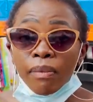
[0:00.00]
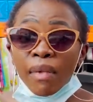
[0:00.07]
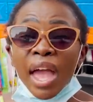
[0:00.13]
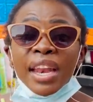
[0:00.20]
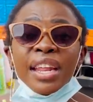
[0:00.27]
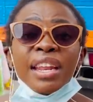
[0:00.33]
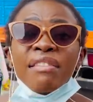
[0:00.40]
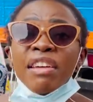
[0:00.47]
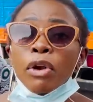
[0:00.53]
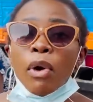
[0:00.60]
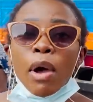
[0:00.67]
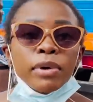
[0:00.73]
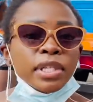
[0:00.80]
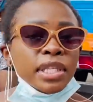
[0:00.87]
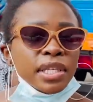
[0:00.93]
I didn't even know
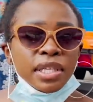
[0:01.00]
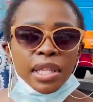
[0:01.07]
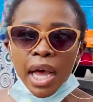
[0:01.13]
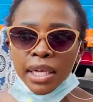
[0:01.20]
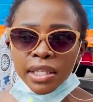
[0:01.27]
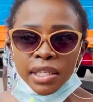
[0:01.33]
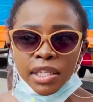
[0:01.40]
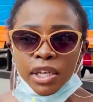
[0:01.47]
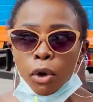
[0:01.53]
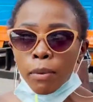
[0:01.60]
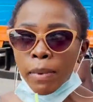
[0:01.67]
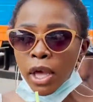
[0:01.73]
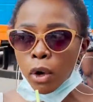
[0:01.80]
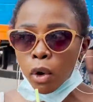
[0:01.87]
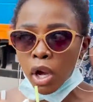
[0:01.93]
I was this thirsty. Oh
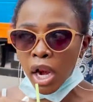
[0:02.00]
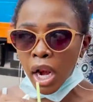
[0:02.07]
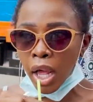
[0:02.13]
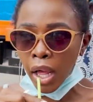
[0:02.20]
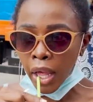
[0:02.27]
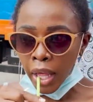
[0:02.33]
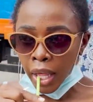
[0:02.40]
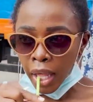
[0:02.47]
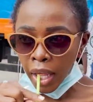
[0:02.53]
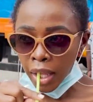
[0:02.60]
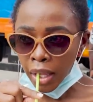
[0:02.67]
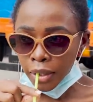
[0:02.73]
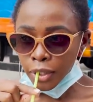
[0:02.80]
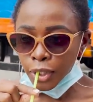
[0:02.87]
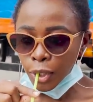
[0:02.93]
my god.
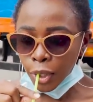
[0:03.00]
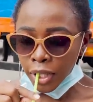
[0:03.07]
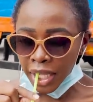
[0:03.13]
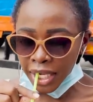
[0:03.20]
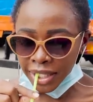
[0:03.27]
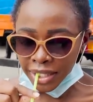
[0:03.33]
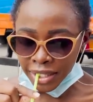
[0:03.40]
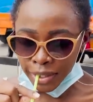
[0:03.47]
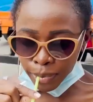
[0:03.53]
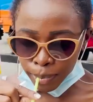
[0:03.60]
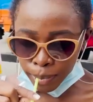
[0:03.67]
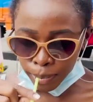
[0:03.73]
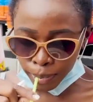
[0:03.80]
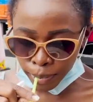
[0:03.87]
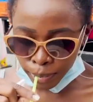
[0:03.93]
I'm so thirsty.
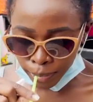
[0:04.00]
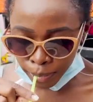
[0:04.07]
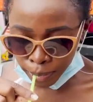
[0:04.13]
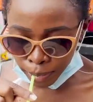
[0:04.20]
Everyone